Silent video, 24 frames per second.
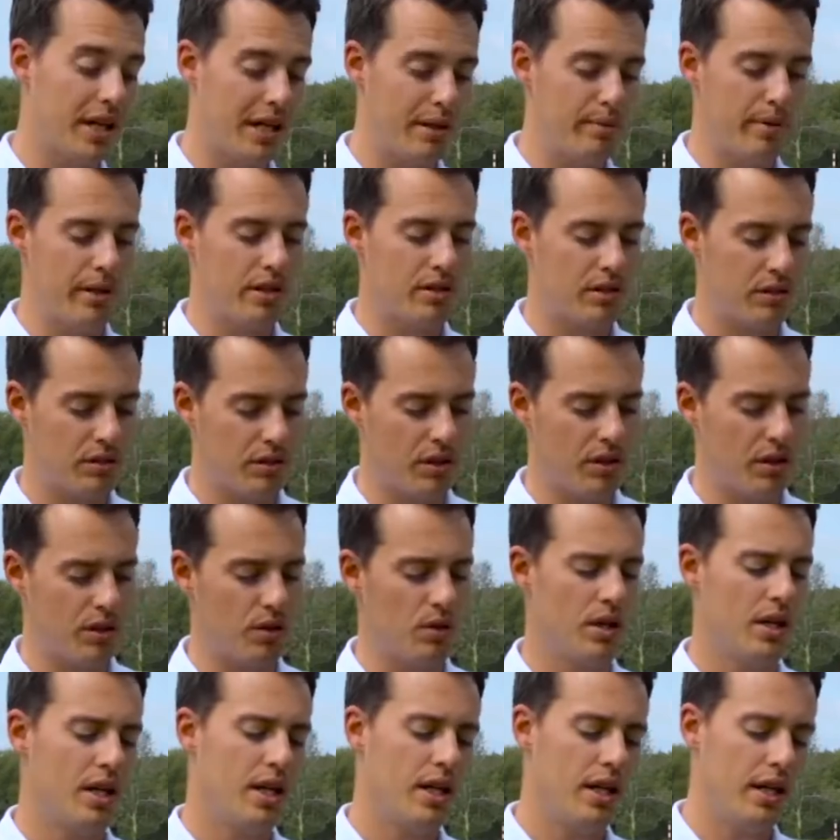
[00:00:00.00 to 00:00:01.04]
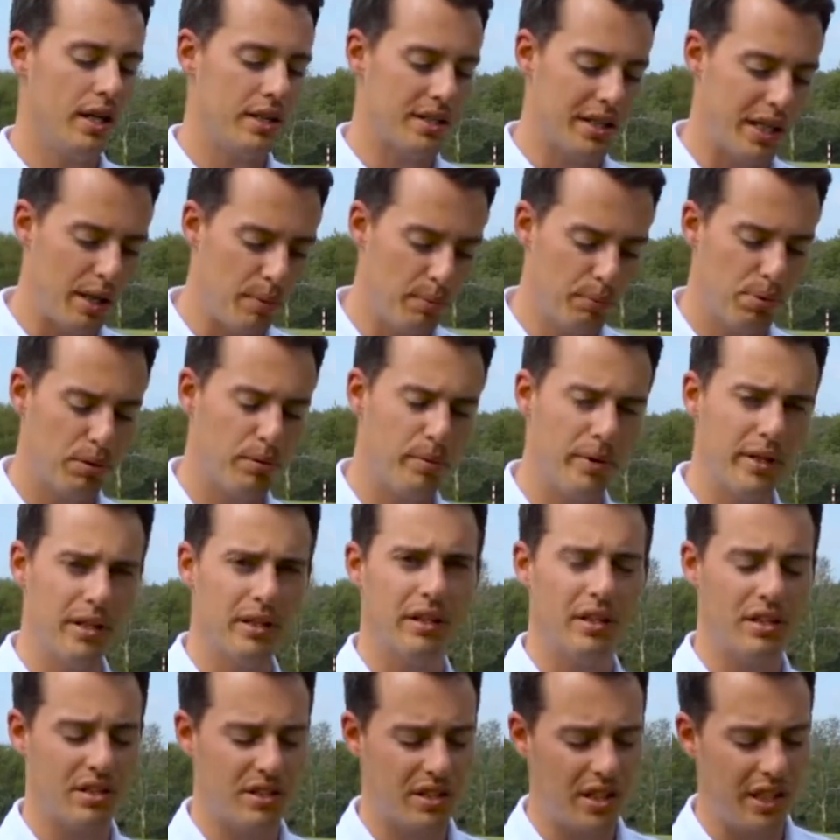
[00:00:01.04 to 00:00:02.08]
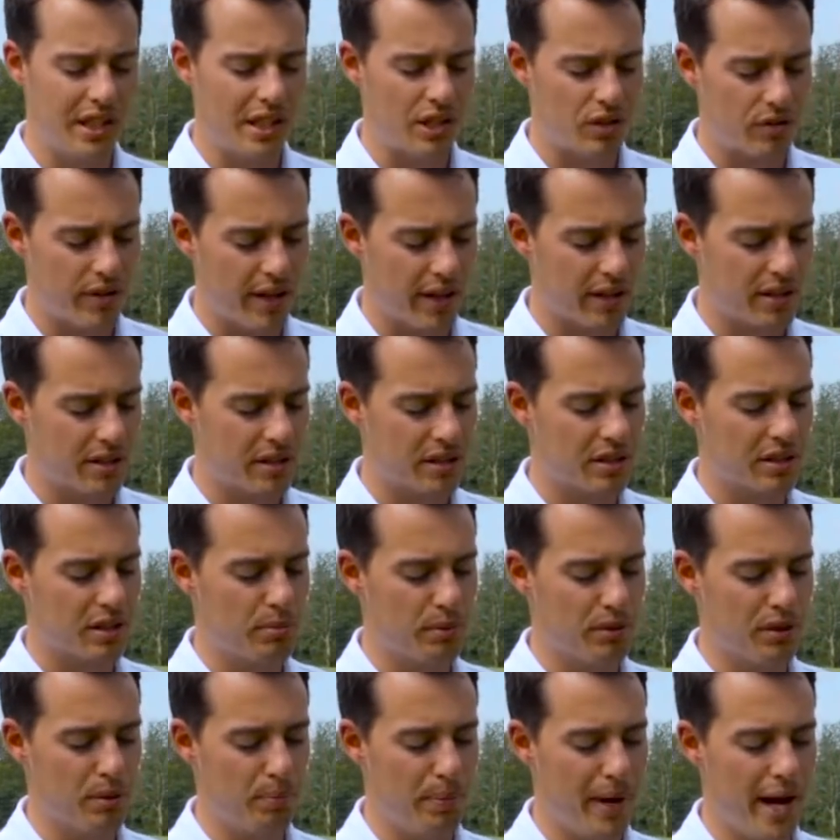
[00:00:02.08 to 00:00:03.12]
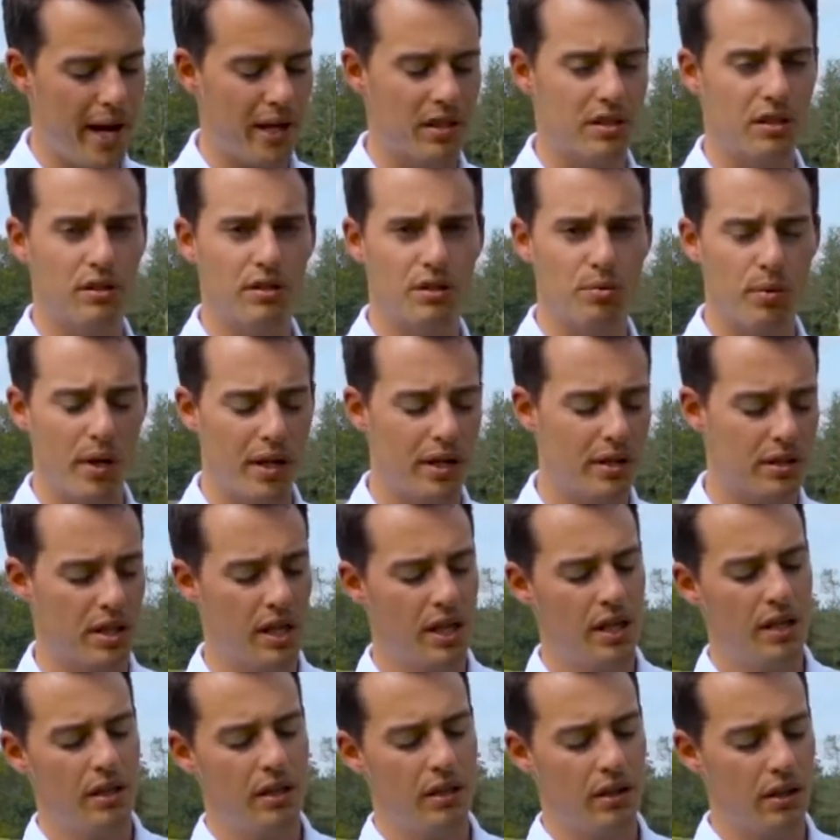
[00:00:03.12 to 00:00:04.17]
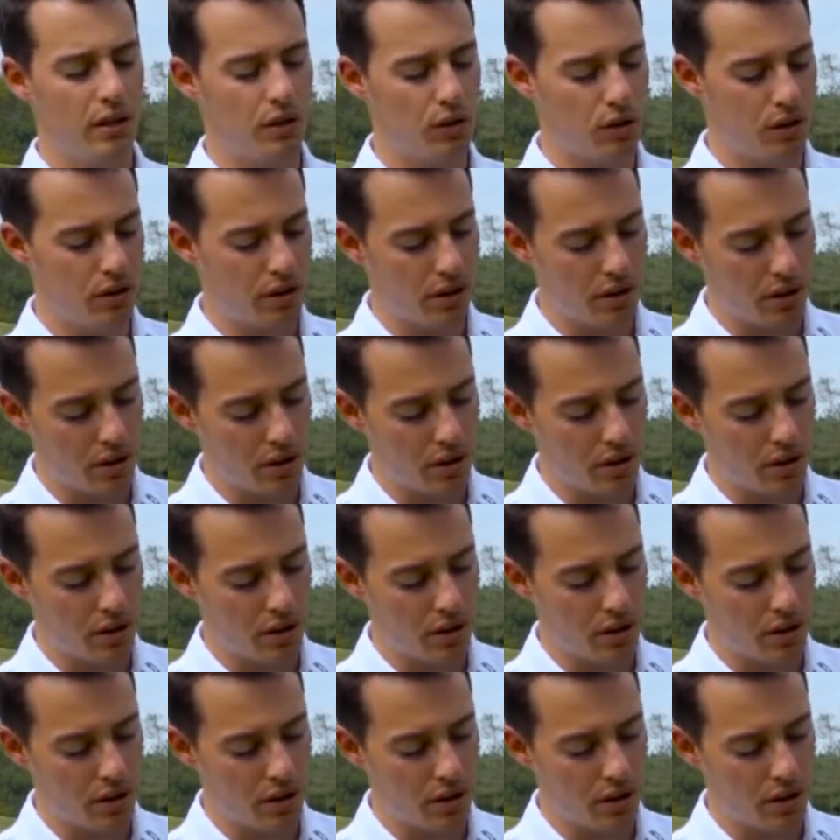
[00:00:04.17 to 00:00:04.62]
Taylormade to do is implement this T-track system on the back. So as well as the